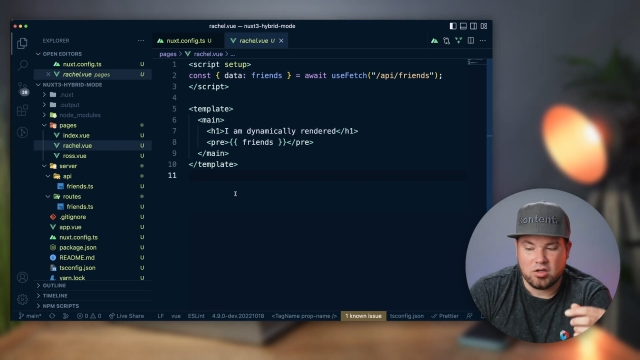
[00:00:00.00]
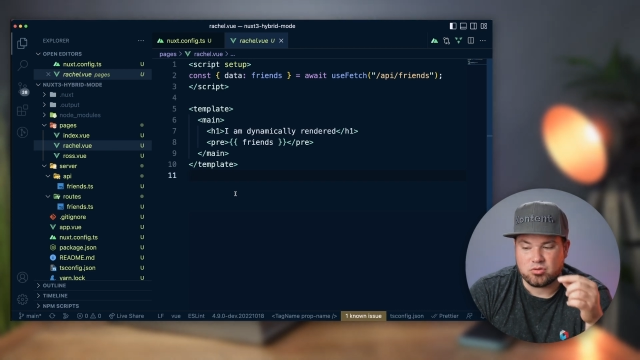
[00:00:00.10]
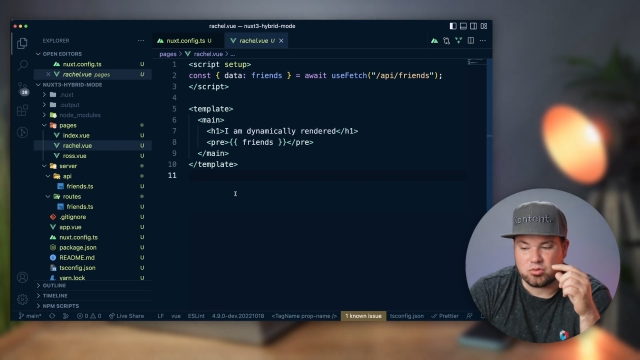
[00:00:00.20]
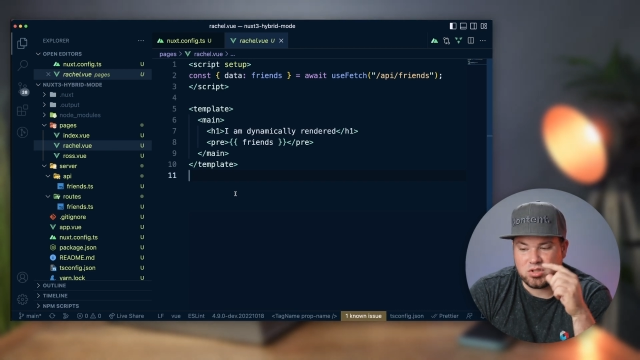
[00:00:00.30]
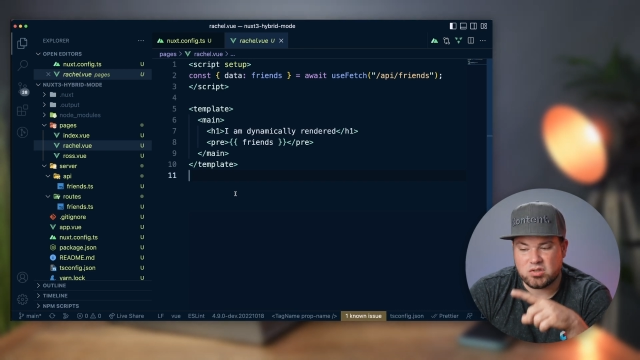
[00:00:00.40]

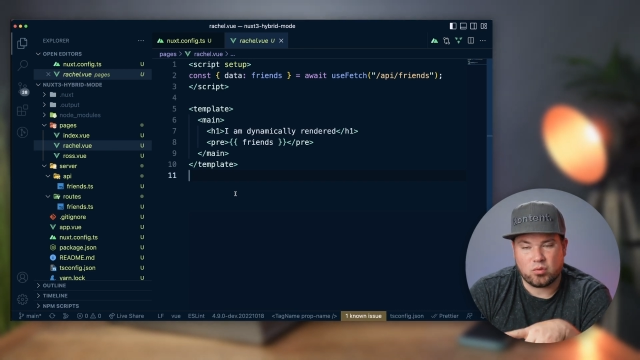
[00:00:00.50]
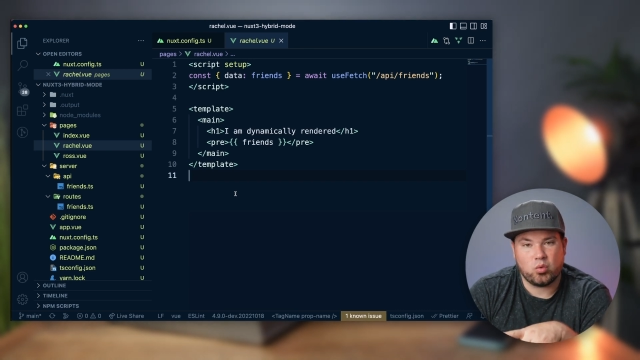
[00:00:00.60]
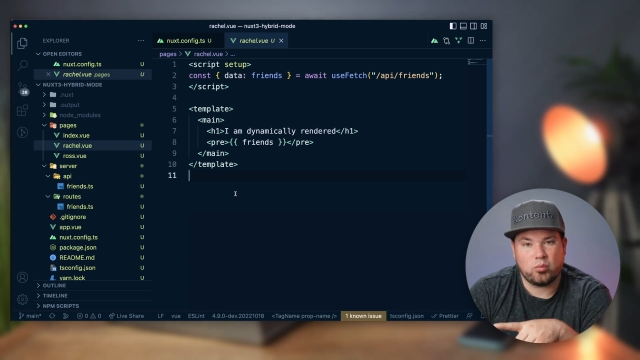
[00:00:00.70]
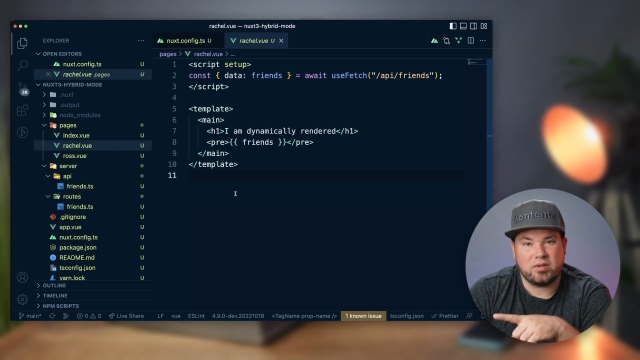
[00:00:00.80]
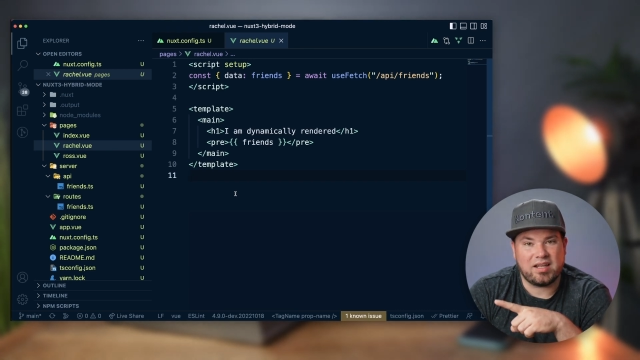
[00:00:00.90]
So this one
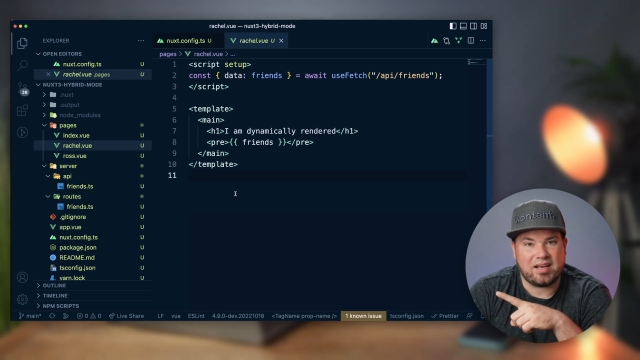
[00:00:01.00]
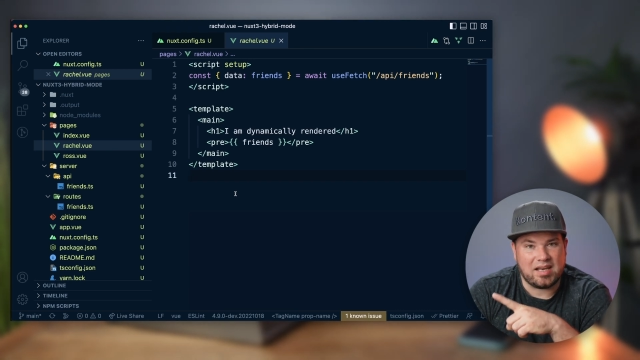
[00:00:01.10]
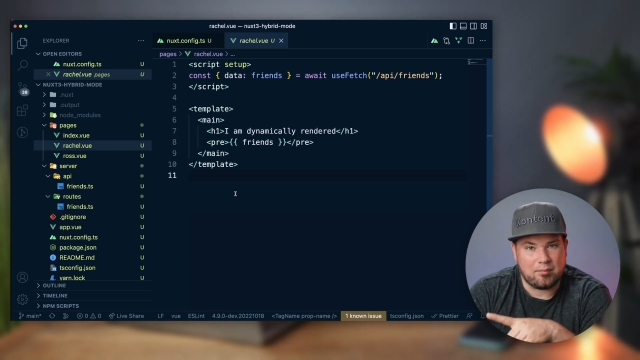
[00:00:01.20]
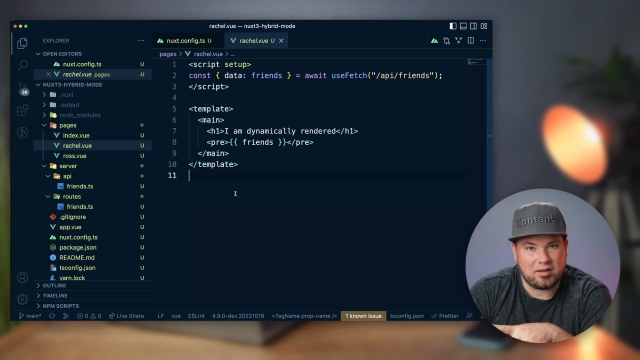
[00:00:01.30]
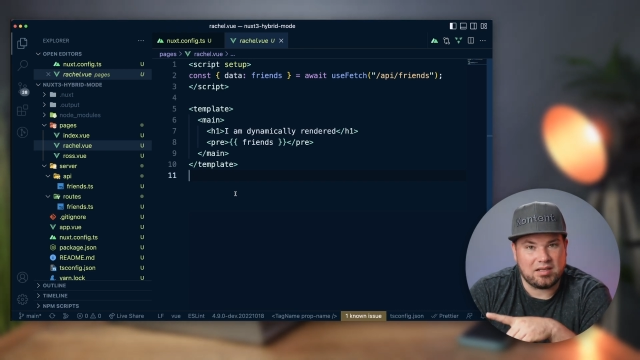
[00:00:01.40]
will be
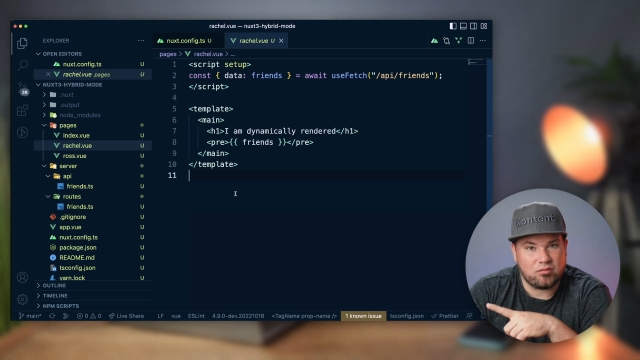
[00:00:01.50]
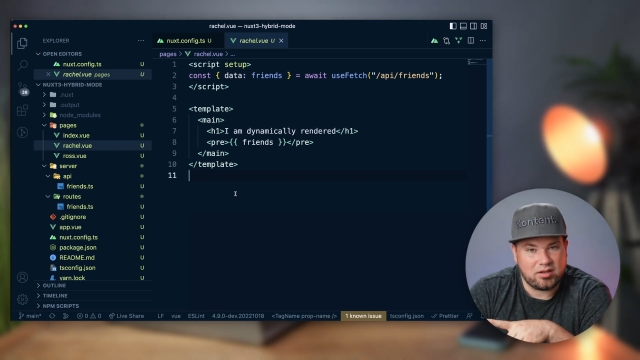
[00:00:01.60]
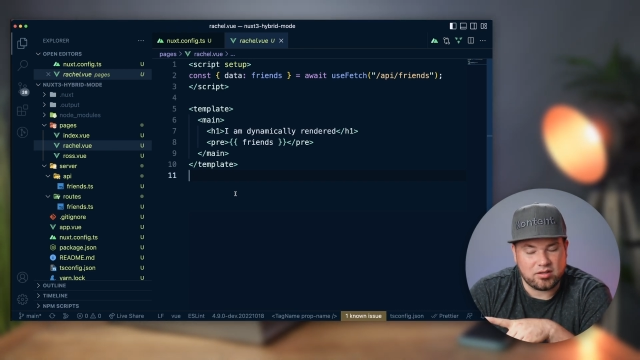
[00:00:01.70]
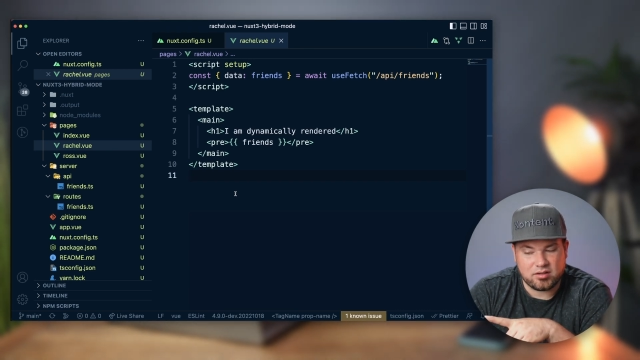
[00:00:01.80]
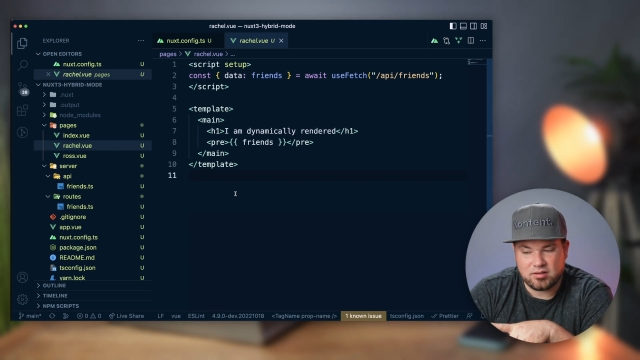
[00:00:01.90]
dynamically
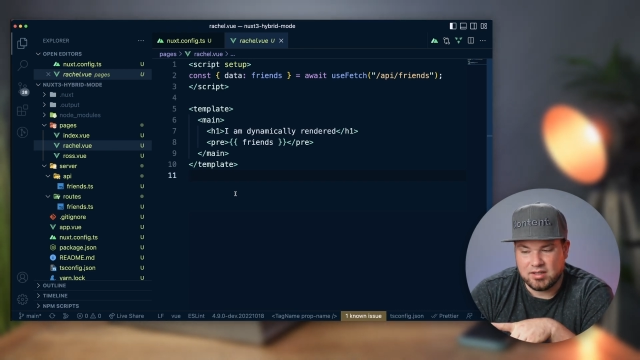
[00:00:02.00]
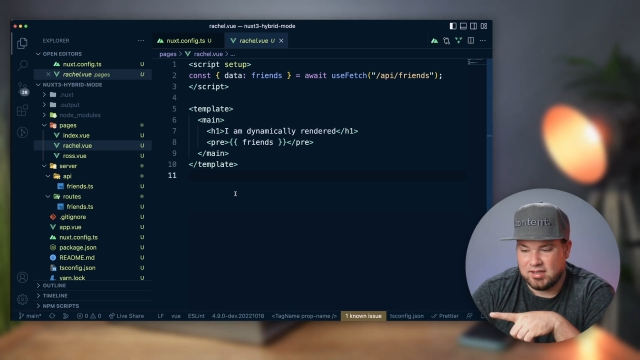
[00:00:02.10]
rendered.